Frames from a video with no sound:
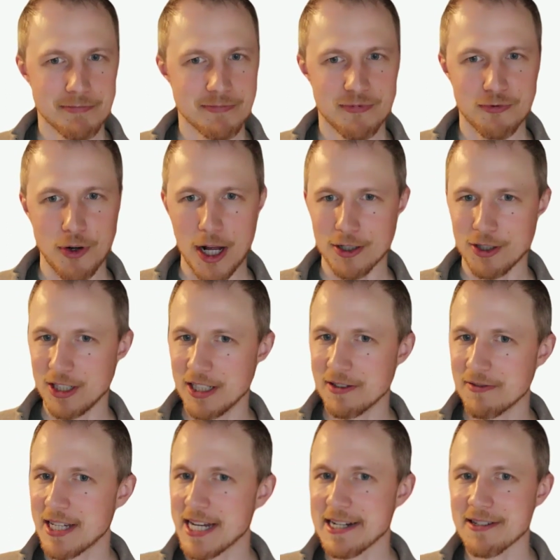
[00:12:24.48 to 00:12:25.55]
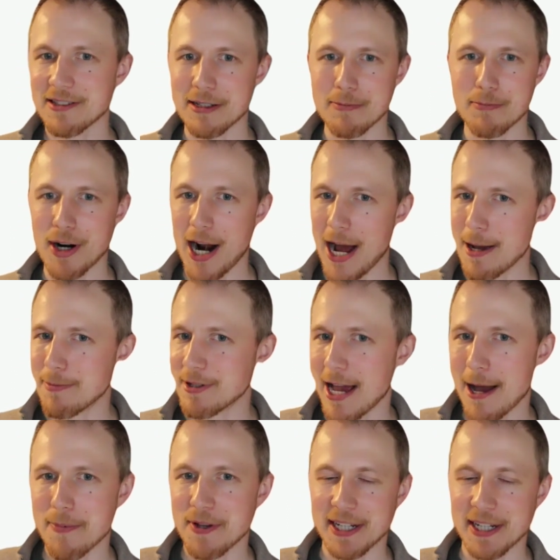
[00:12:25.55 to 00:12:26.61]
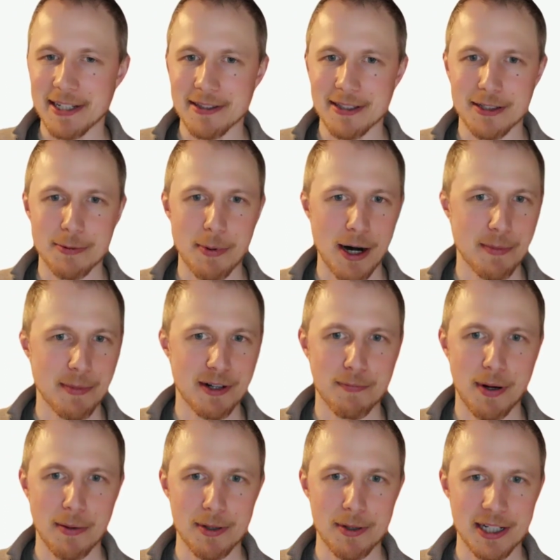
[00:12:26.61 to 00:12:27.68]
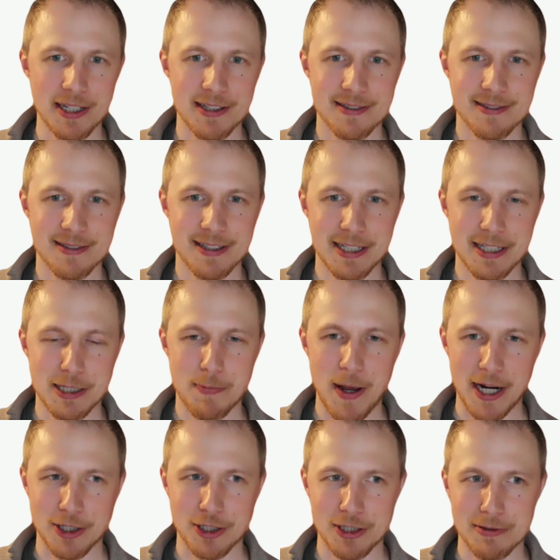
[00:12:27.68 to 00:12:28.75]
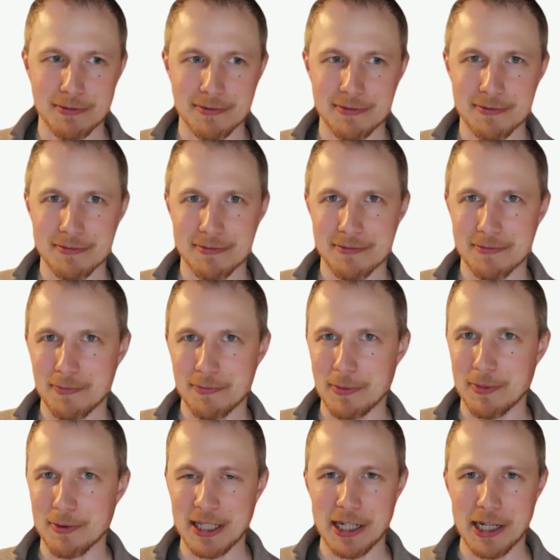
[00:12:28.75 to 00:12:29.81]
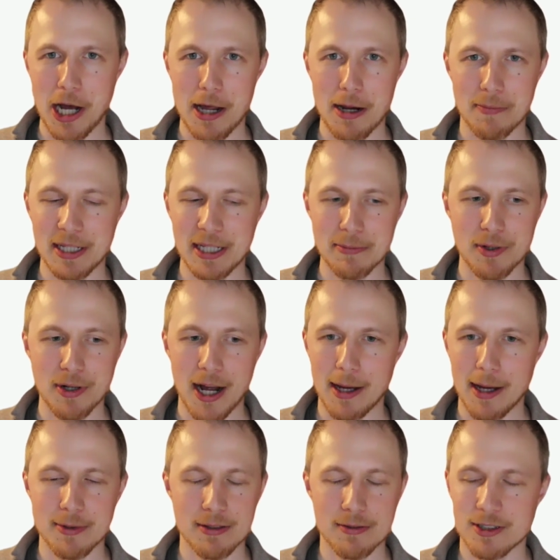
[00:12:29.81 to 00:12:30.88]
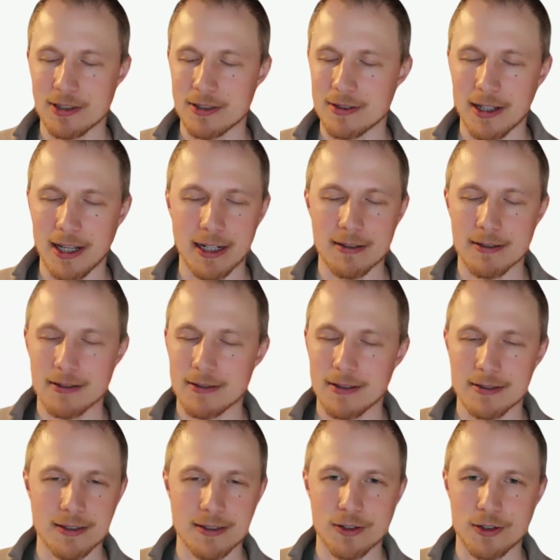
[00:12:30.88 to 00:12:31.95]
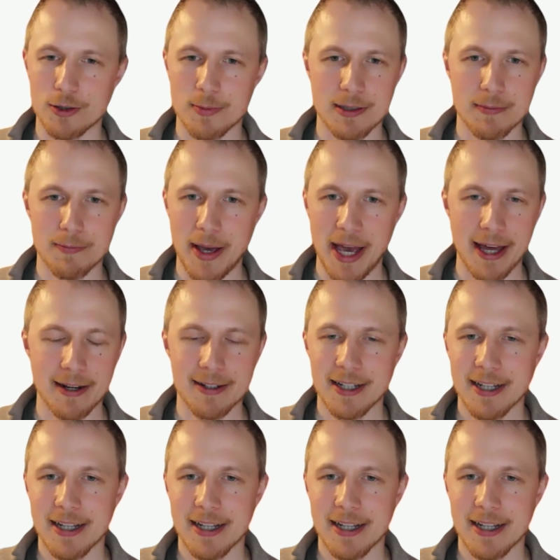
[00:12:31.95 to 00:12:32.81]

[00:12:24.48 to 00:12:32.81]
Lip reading: fraudulent things and bribes happening in the Department of Public Inspection, people being caught being bribed, it was just like, this is stupid, bad.